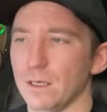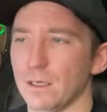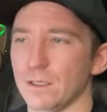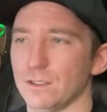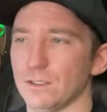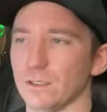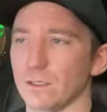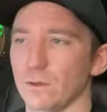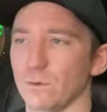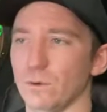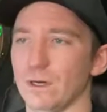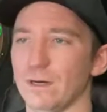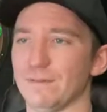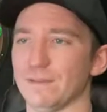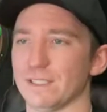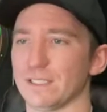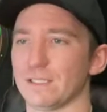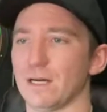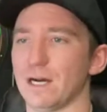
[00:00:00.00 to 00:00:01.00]
So we'll have a
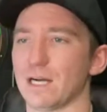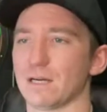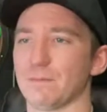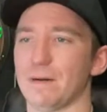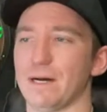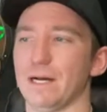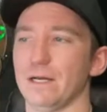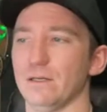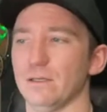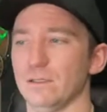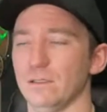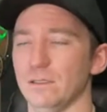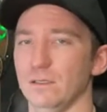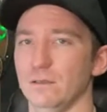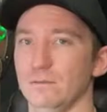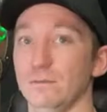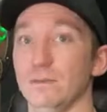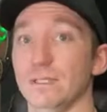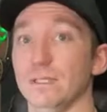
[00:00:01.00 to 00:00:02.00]
stockpile
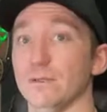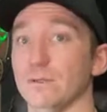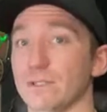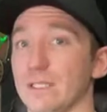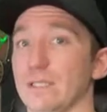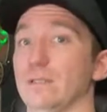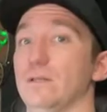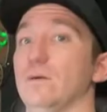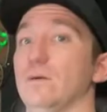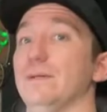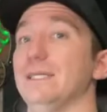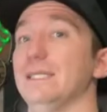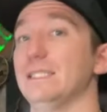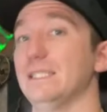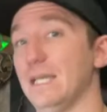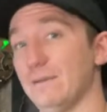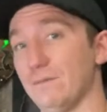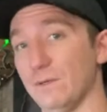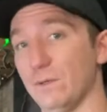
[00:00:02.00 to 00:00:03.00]
of videos going
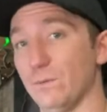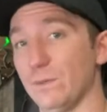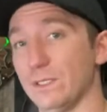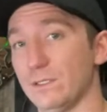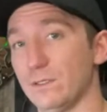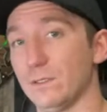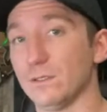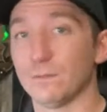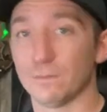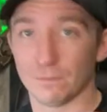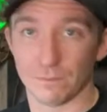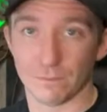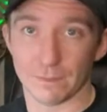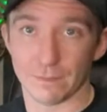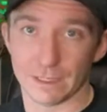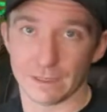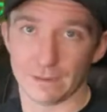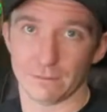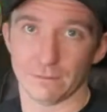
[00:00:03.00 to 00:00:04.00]
into every winter,
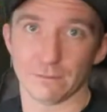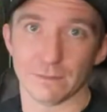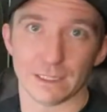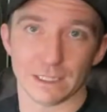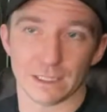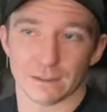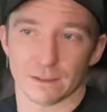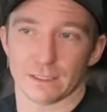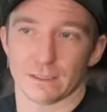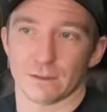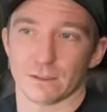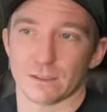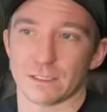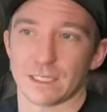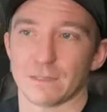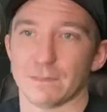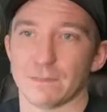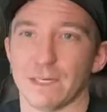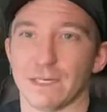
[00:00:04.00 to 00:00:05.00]
meaning, meaning like a
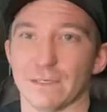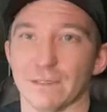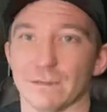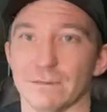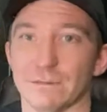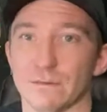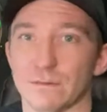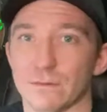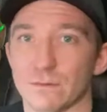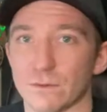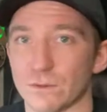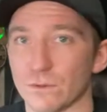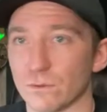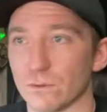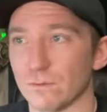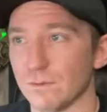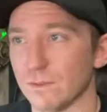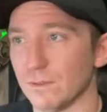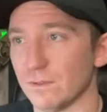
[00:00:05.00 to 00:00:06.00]
stockpile of
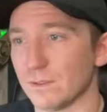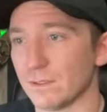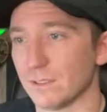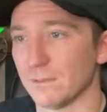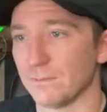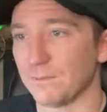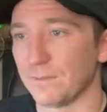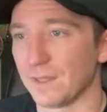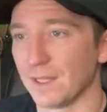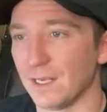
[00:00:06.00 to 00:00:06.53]
resort reviews. So